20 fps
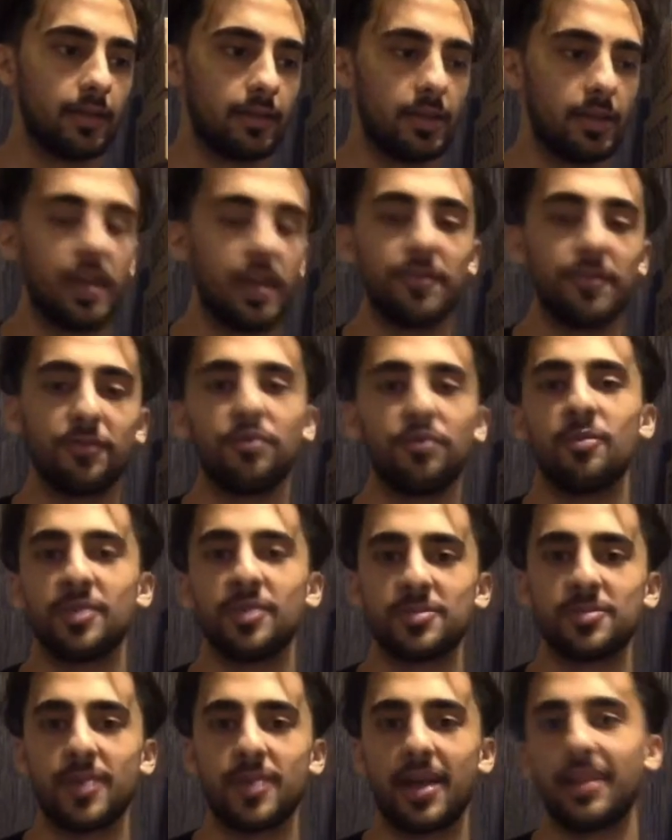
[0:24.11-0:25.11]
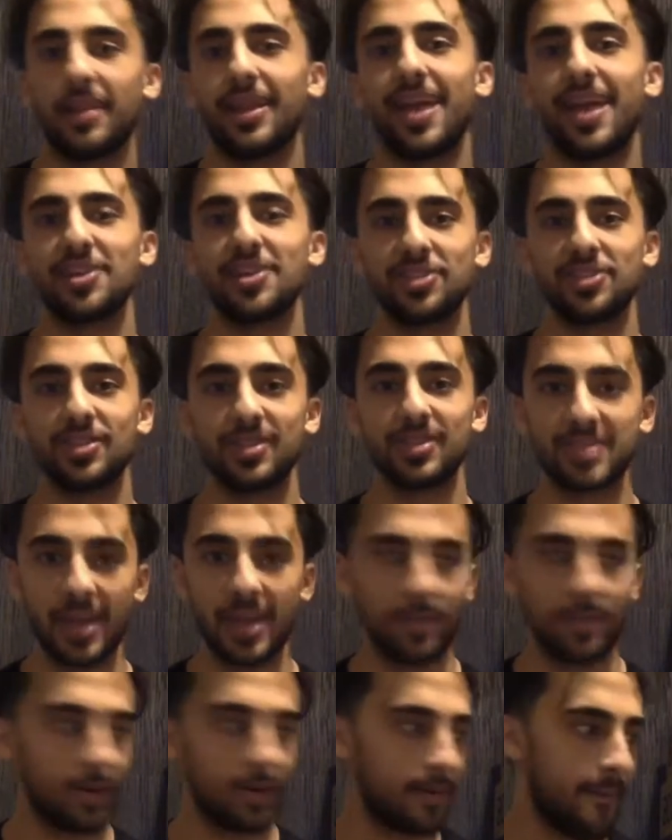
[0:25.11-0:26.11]
Not even a few months back, like actually in
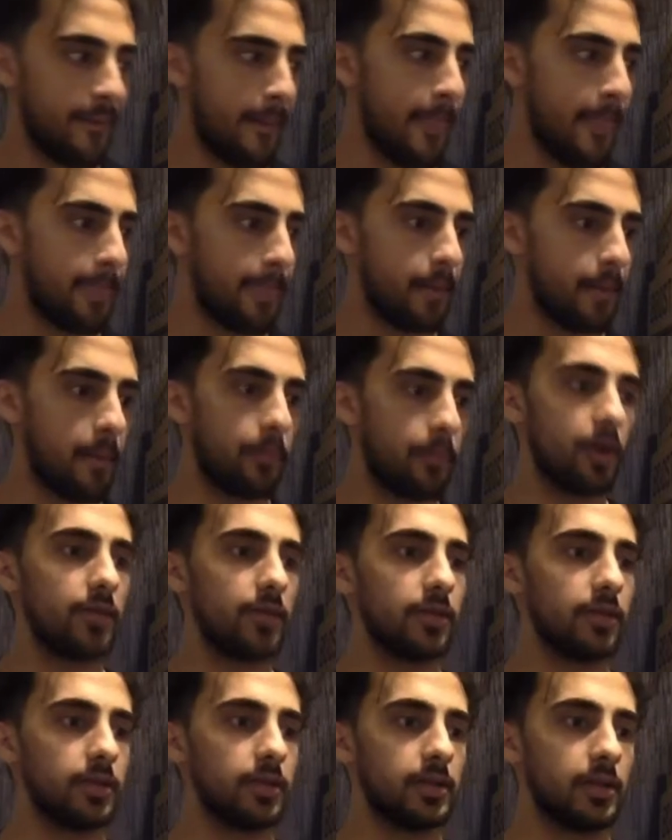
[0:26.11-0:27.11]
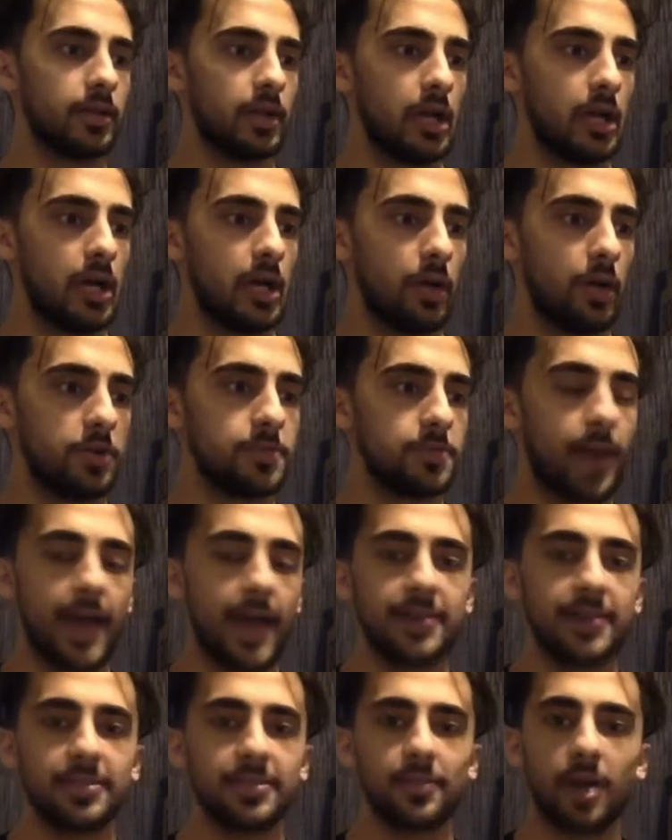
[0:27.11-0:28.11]
December. My brother was
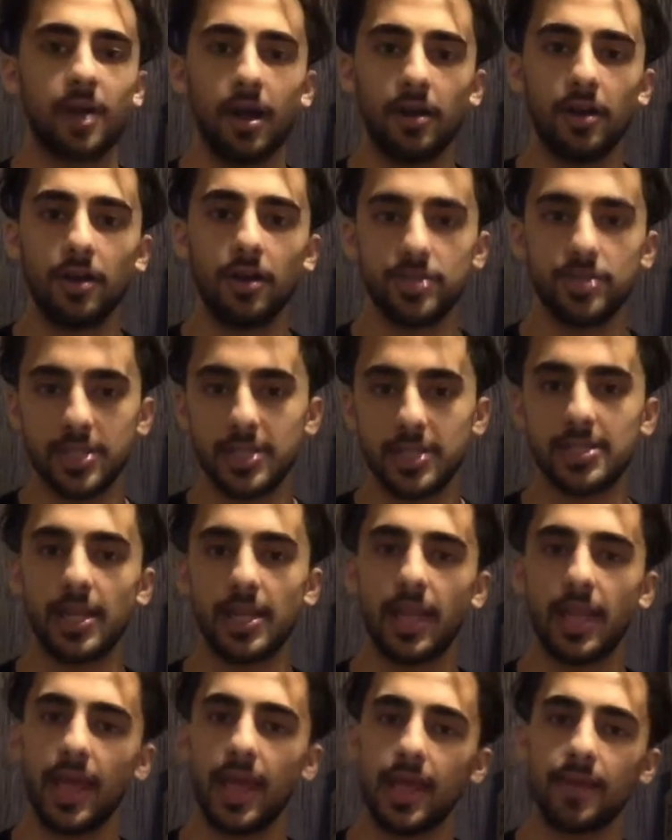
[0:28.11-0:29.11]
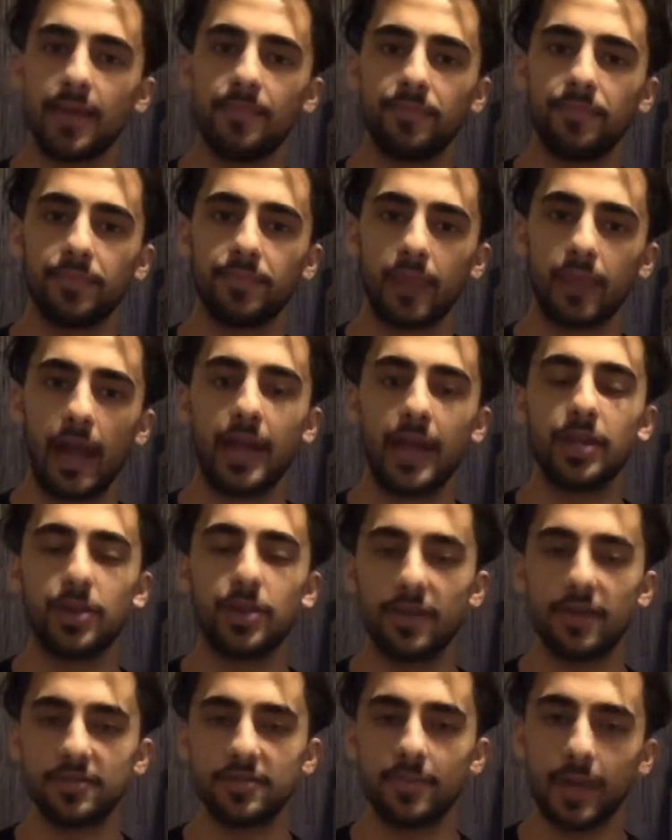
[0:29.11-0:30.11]
buying some Concords and he's like, "Hey, I know you
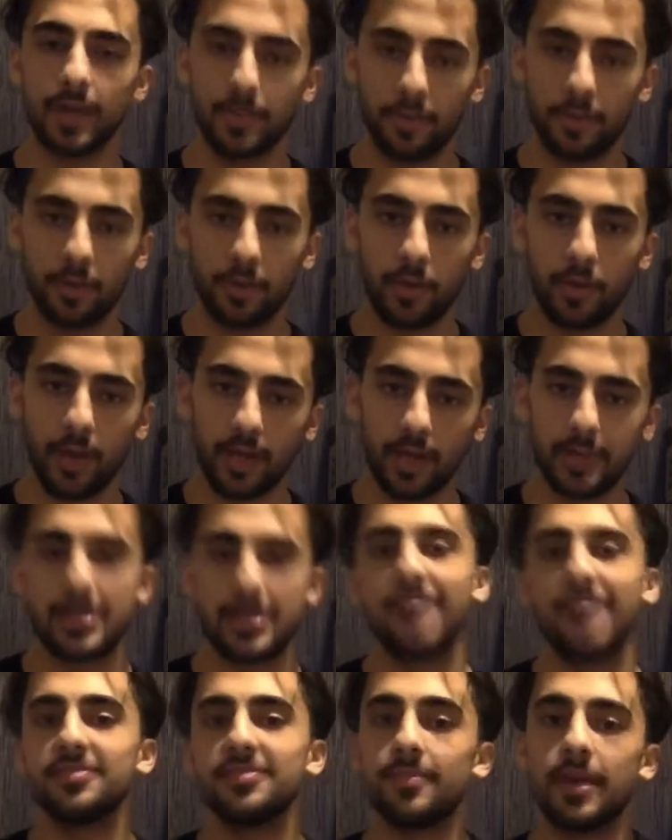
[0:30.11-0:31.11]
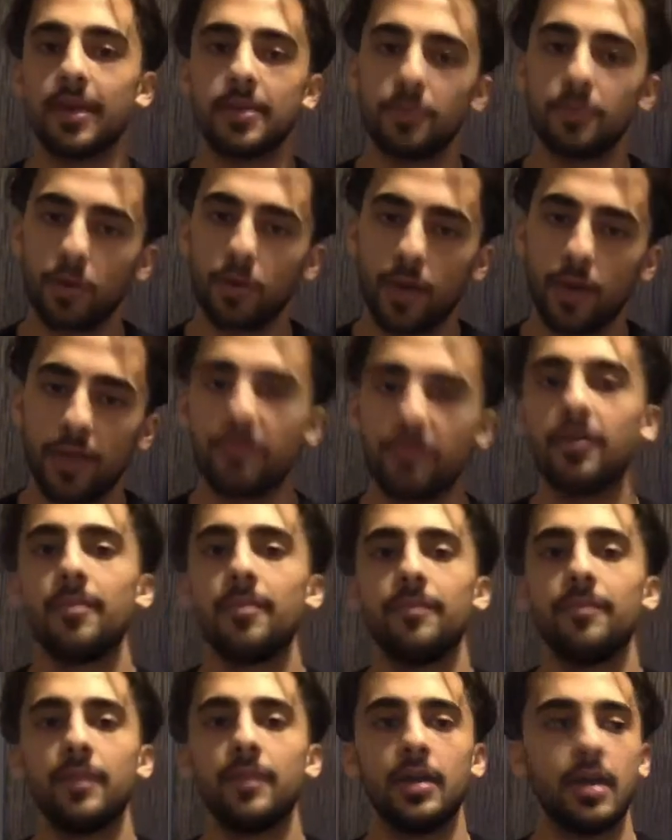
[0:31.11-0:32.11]
have some money put away because I have some money put away from
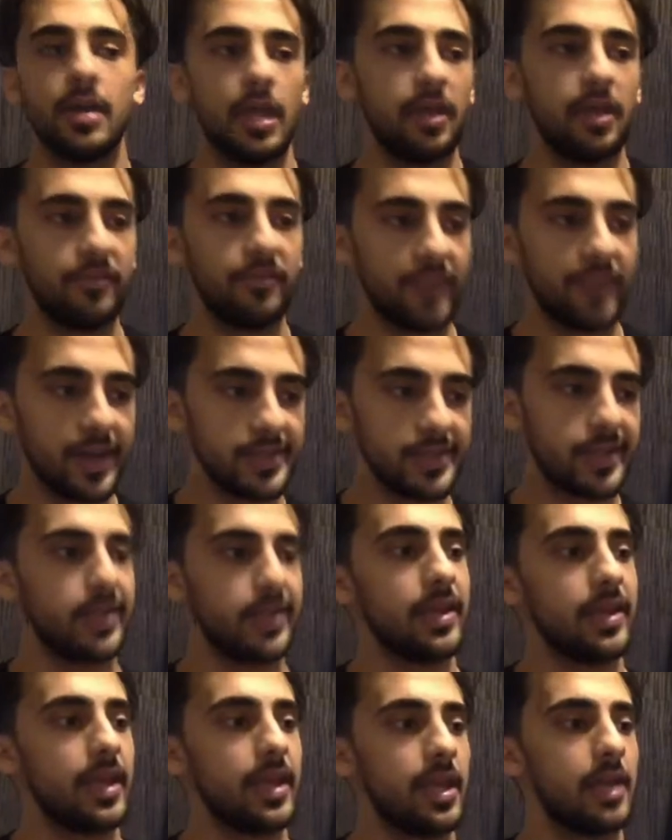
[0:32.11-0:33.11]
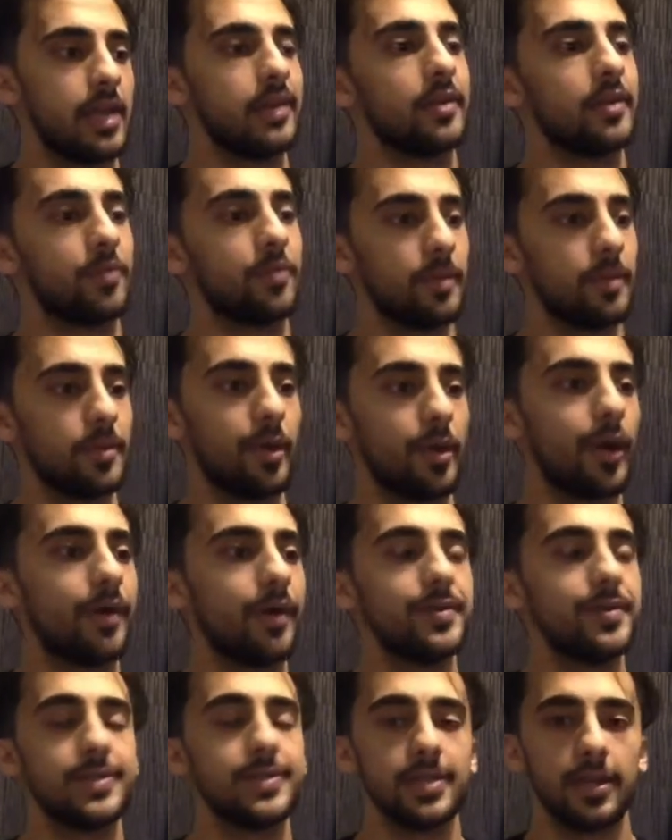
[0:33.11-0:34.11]
investing in
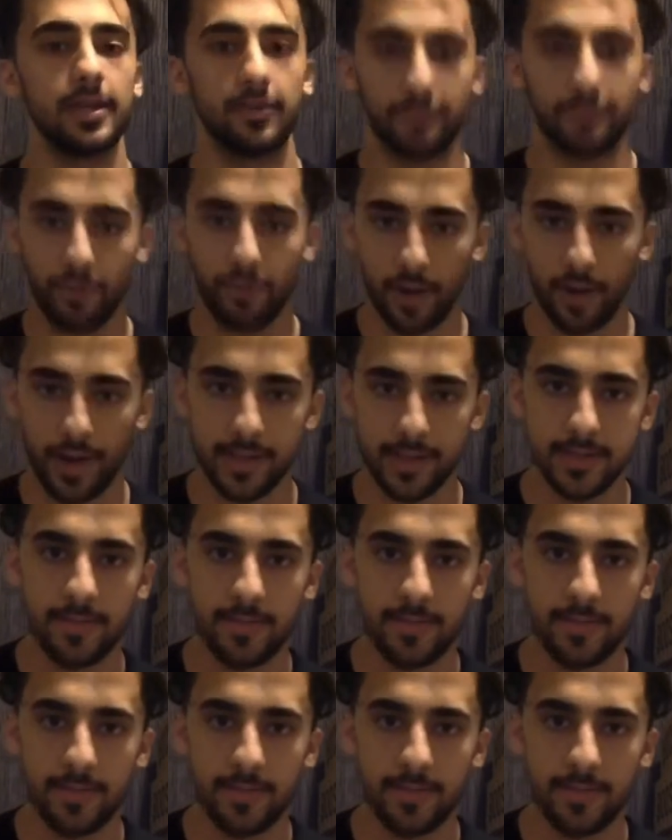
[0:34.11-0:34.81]
cryptocurrency and forex."